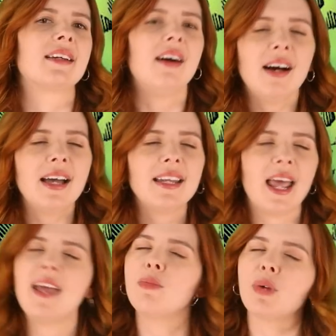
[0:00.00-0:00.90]
kind
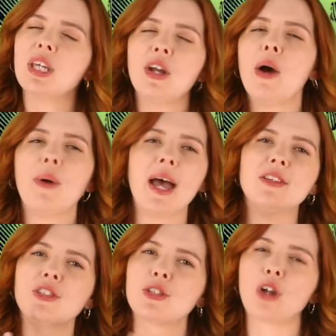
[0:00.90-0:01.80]
and we know
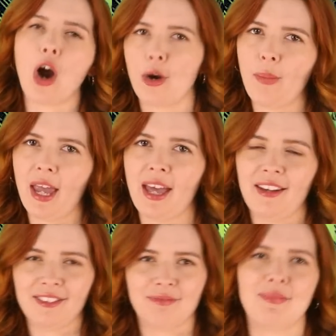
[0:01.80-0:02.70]
as
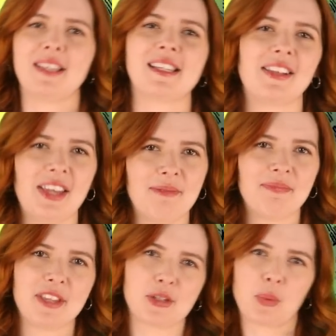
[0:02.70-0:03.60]
Starman basically
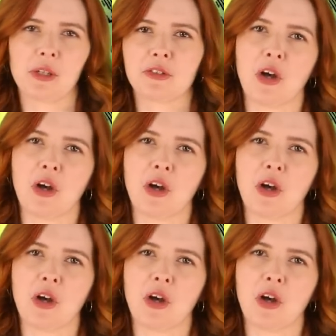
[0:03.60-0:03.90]
this world's